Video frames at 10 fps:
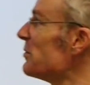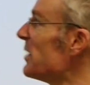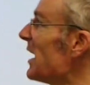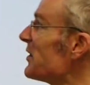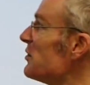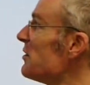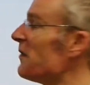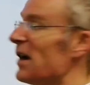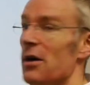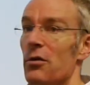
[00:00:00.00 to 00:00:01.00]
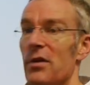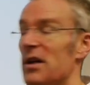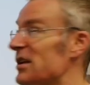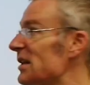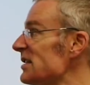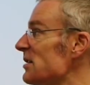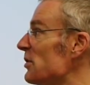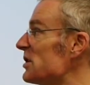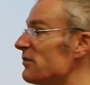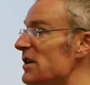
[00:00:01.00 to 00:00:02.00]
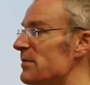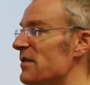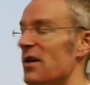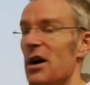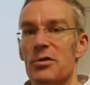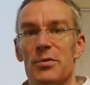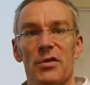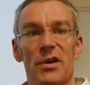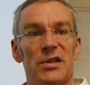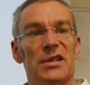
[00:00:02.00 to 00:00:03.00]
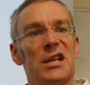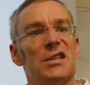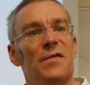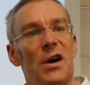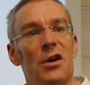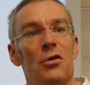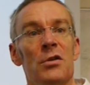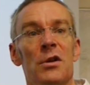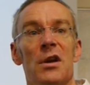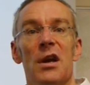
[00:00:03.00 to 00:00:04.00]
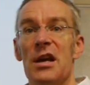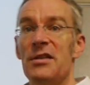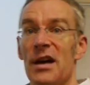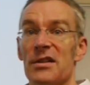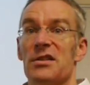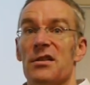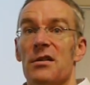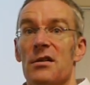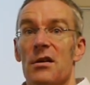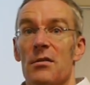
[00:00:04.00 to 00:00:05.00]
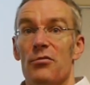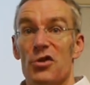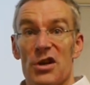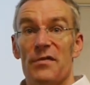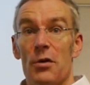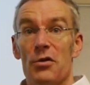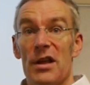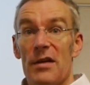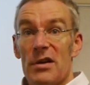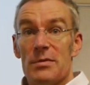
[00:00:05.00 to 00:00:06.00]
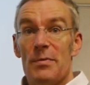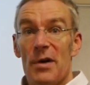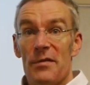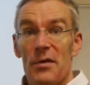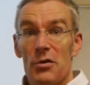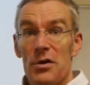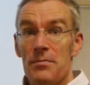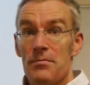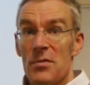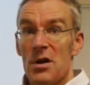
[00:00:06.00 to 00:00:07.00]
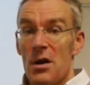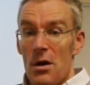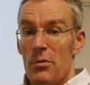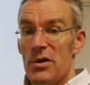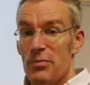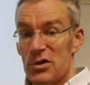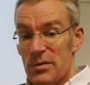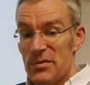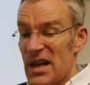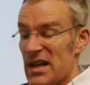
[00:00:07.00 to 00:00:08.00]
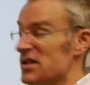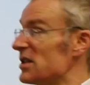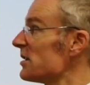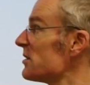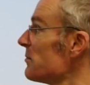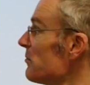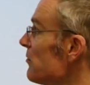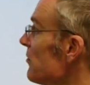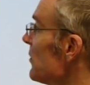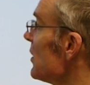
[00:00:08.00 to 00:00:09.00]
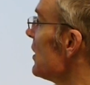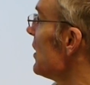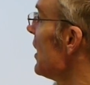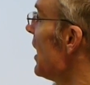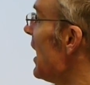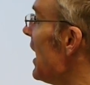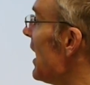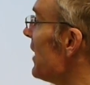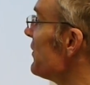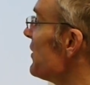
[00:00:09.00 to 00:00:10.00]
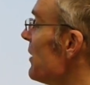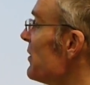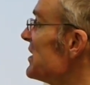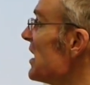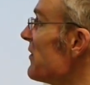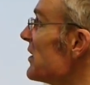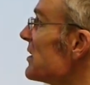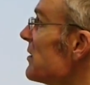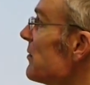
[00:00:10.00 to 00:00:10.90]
we add a new file, and the classic one is a README file. So we create a text file in that project folder, that Raspberry Pi folder. We put some text in it, and then we save it.